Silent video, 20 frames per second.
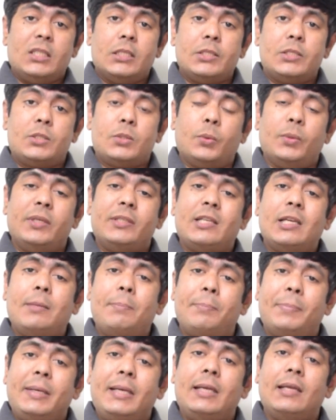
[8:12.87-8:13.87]
So
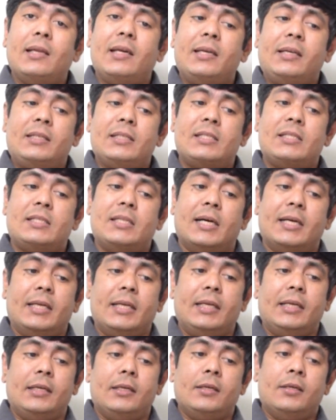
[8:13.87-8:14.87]
it'll be like a
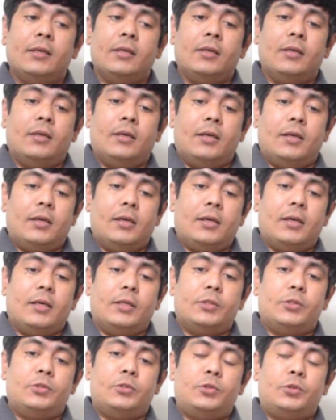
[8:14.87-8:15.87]
studying
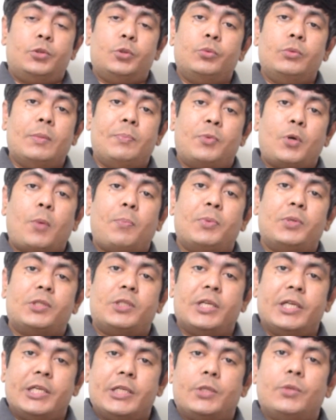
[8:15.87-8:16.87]
through a proper
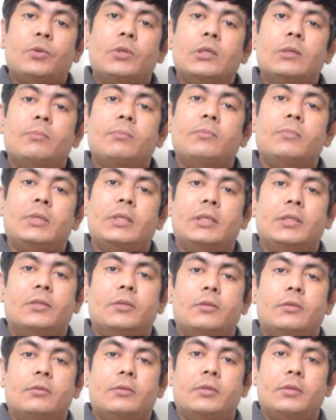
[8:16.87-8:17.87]
curriculum
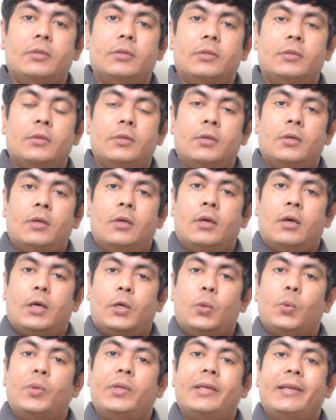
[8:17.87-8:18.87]
in
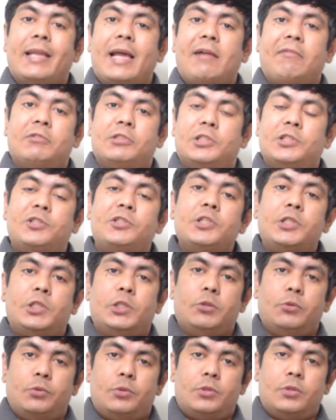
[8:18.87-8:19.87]
a Korean language
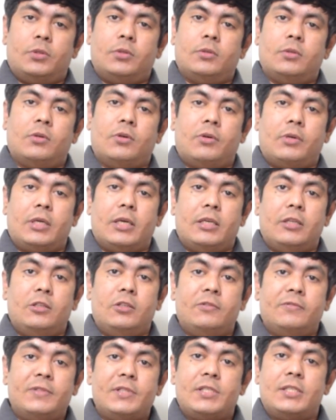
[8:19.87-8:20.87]
institute or an
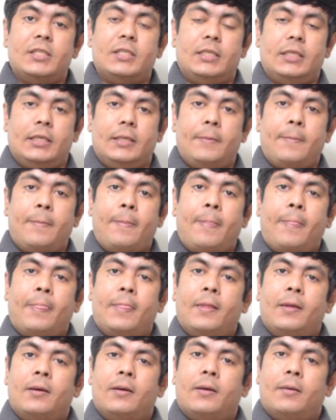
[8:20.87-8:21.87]
university,
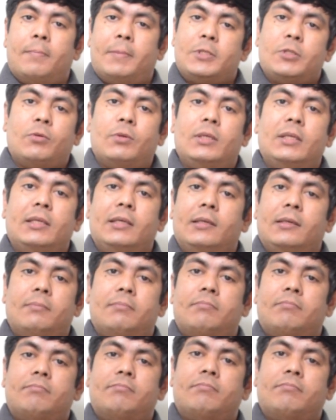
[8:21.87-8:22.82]
but only